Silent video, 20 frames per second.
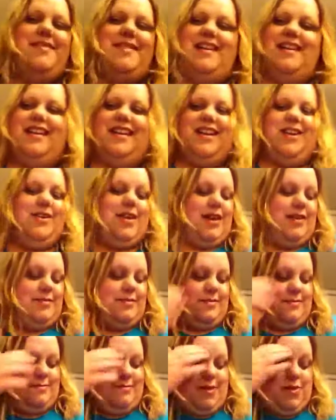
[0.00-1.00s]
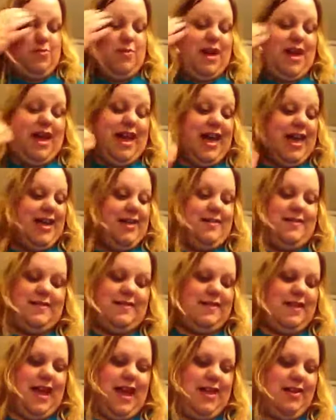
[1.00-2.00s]
sorry, you guys, with my eyes,
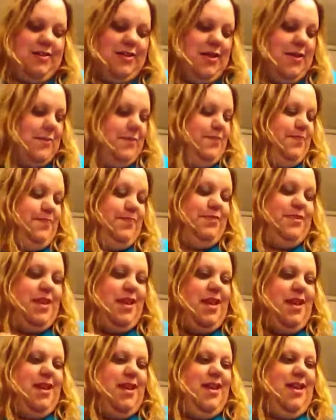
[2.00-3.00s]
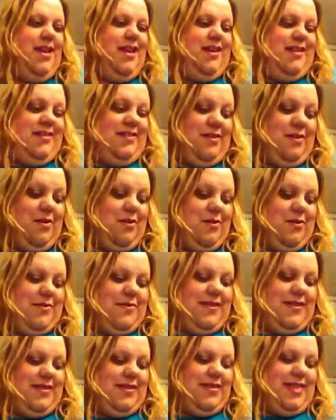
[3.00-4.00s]
I don't know. So
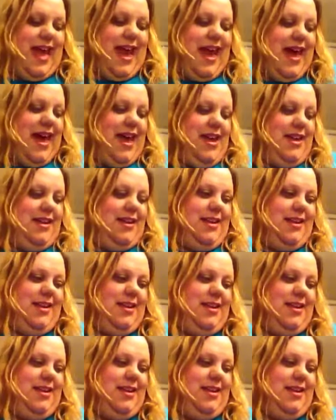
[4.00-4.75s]
that,